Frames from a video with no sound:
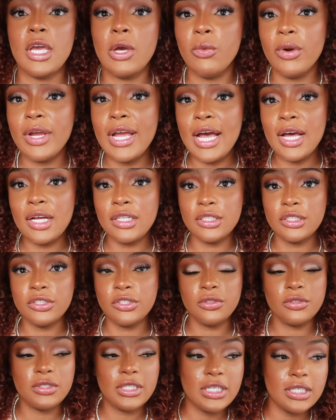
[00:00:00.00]
We got a
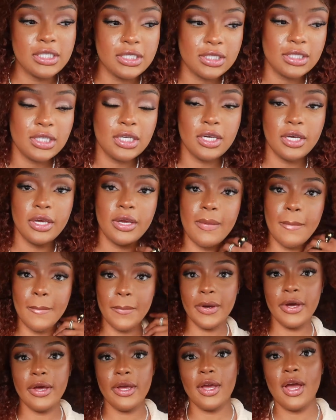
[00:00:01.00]
little things done,
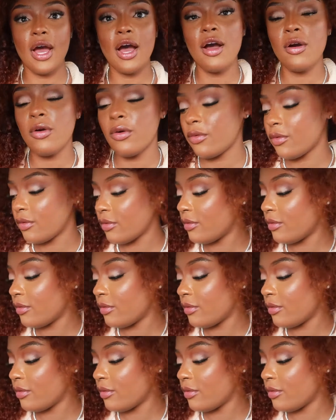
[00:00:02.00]
but oh,